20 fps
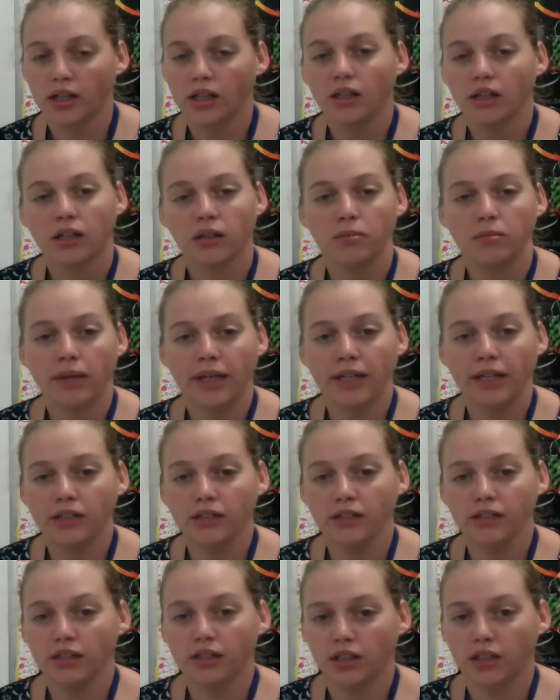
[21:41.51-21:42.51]
compared
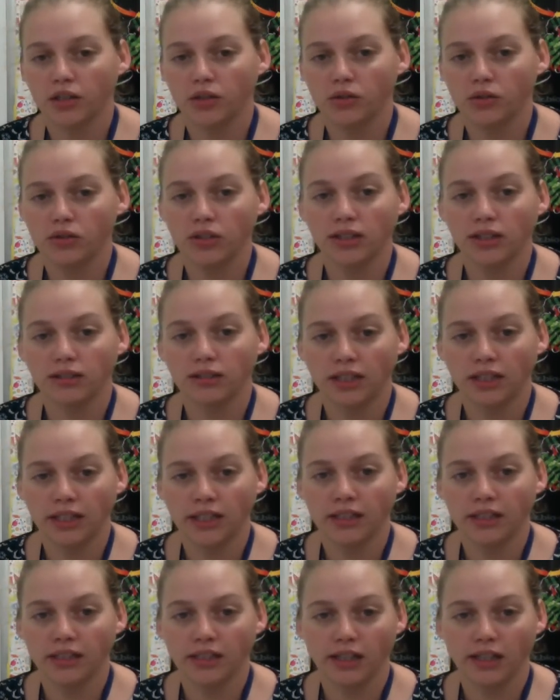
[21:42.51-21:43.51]
to those that lay
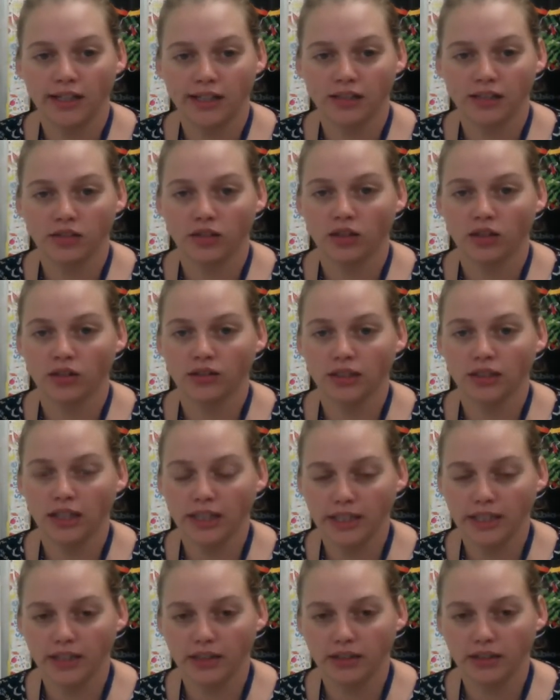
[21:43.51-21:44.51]
their eggs on
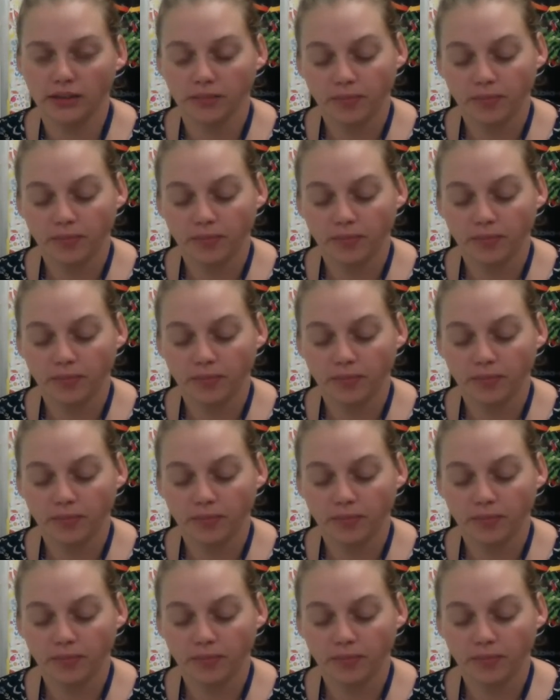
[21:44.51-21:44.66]
land.